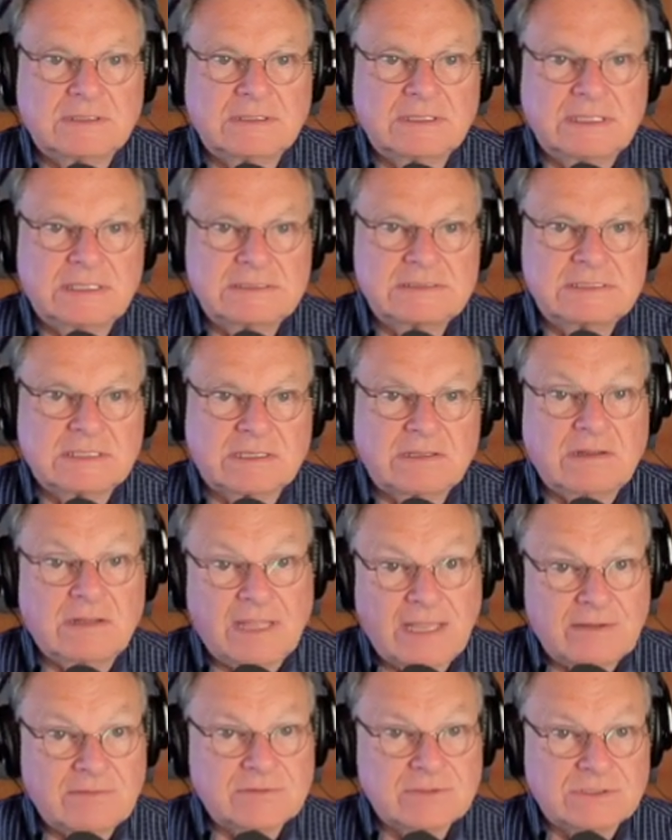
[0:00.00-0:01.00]
it's a
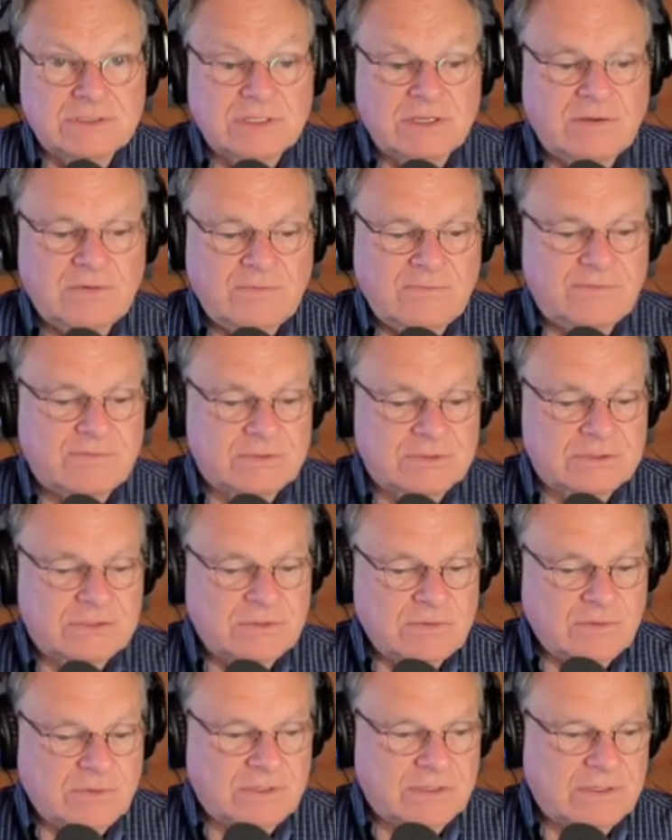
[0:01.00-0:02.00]
clown show for
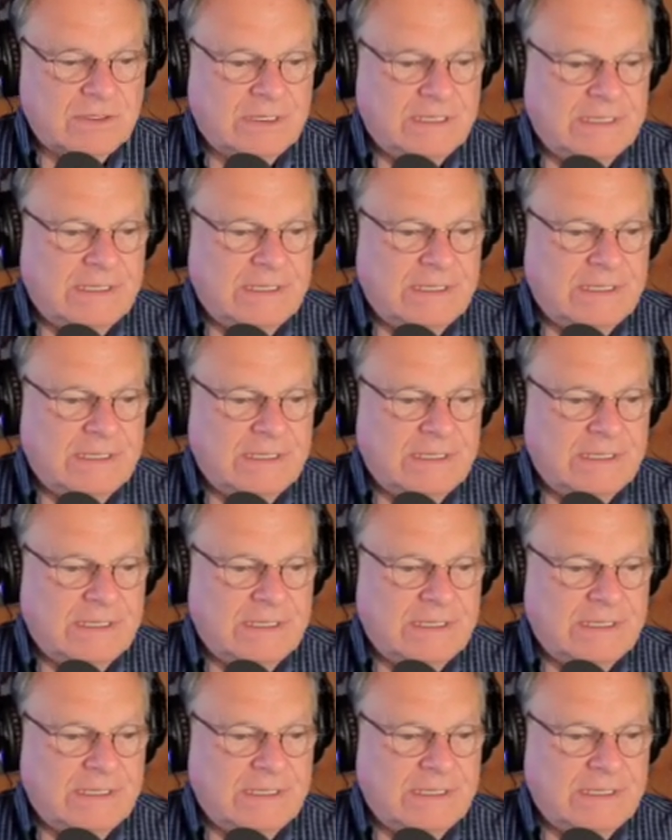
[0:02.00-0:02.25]
sure.